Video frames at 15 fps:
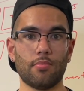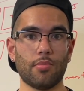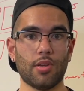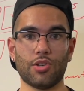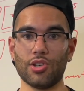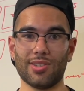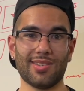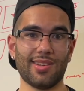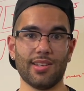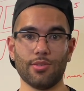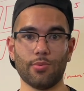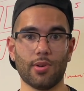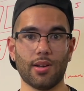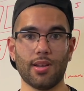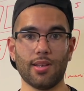It just is
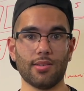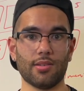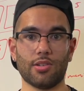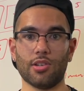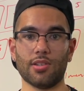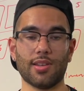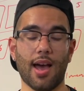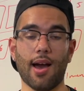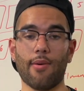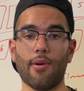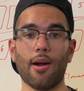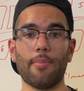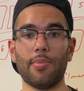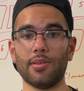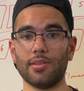what it is. It's just how
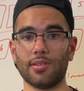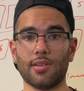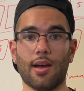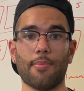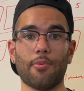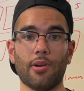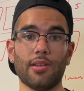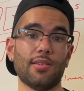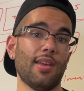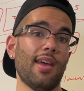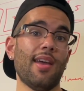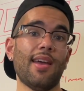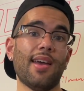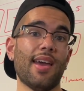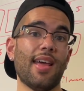our business operates.
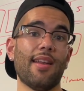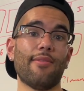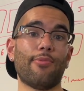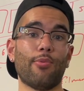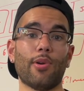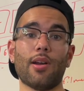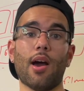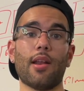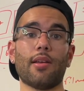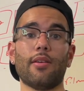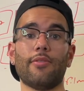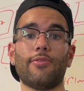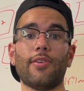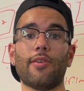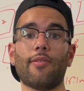And if we're not a
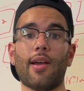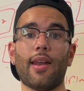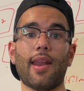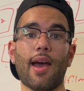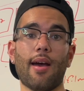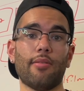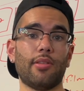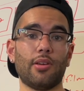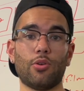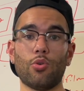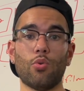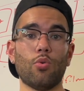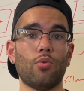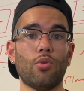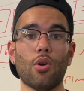good fit right now, then
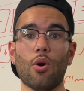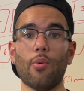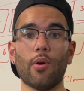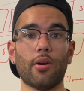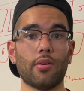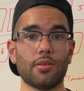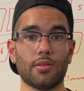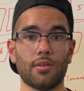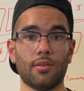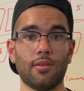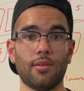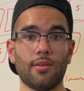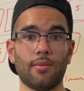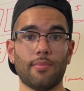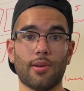cool, no worries.
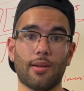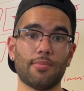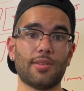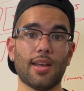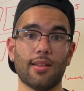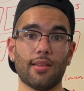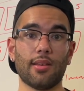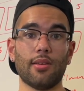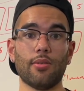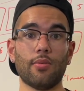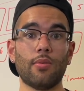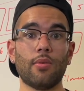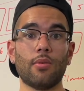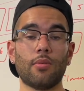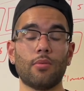But I'm telling you,
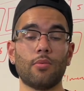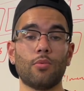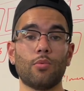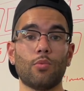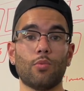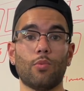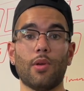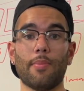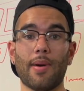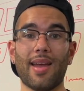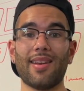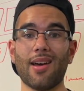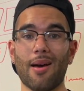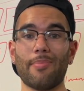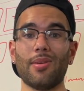we might
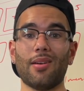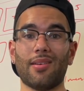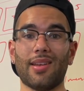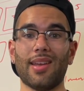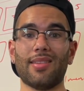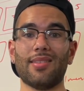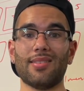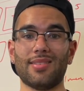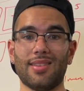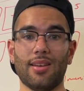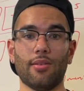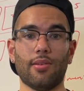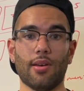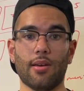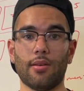not be able to get this
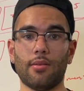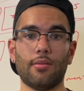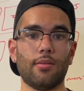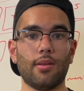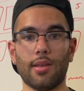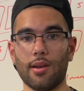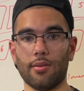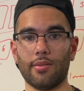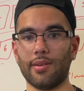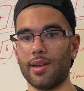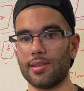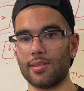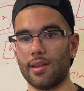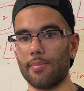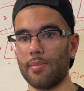deal done here in the
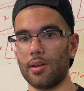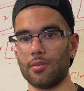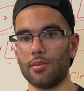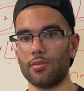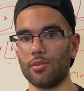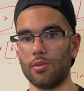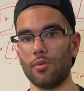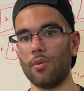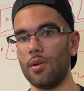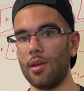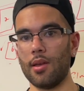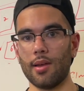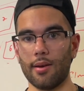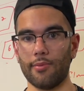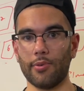next month or two
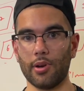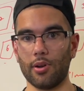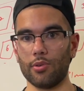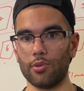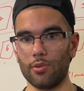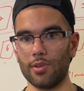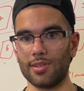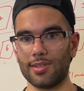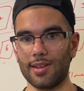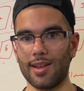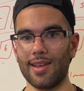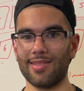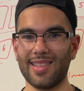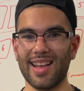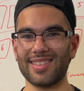if we don't do this
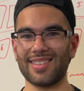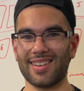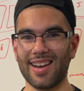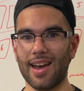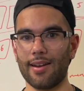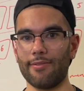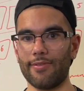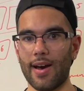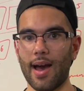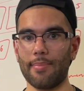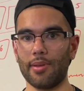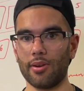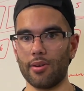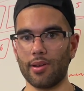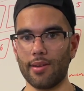today. That's the kind of vibe
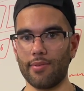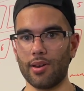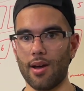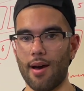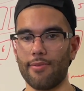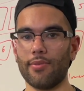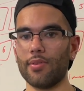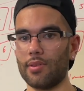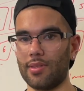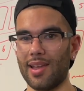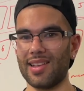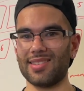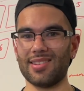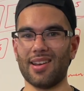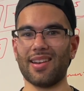that you're giving off.
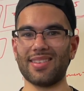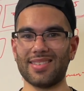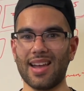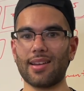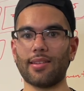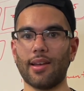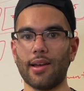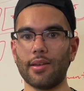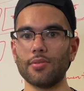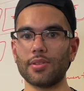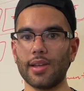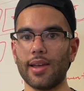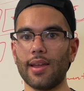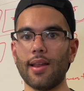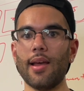That's not exactly how you
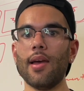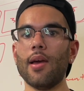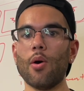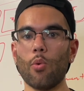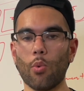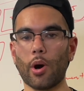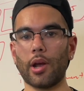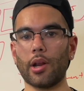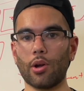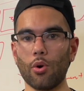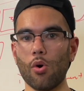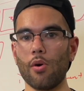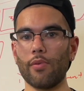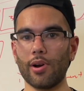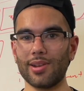say it. We're going to
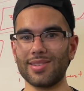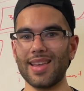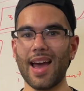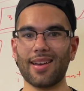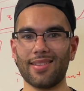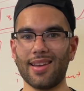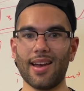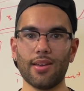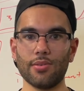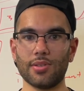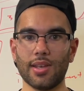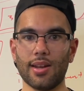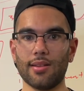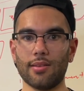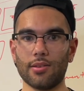go over exactly how you
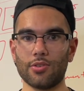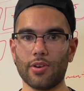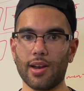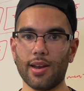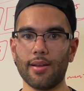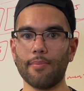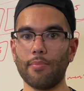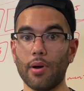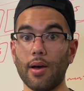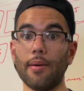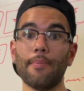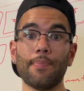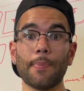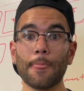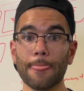say it in the training, but
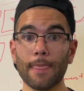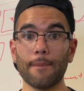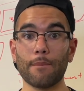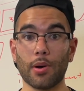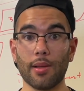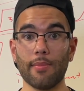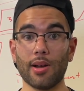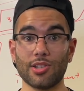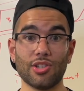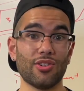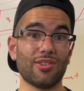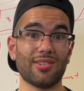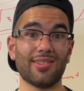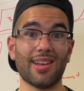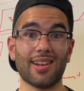pretty much you're
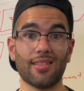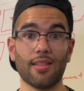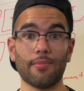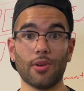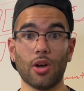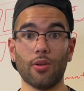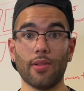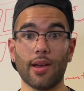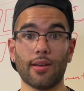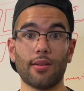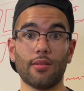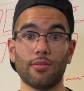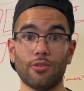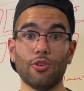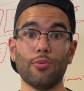just letting them know, like,
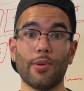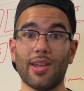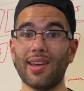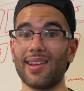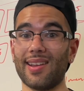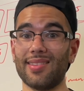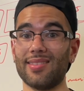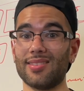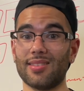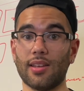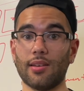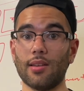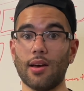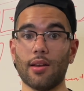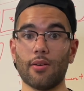dude, we got to get this
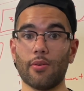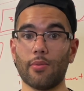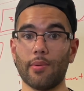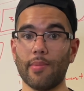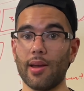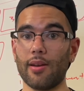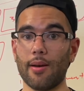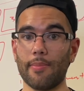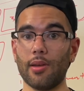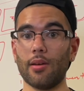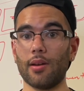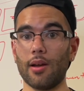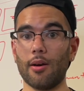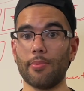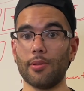thing done or we might not be able
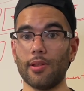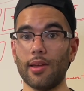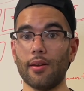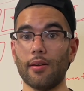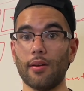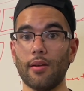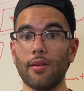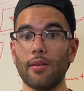to help you later.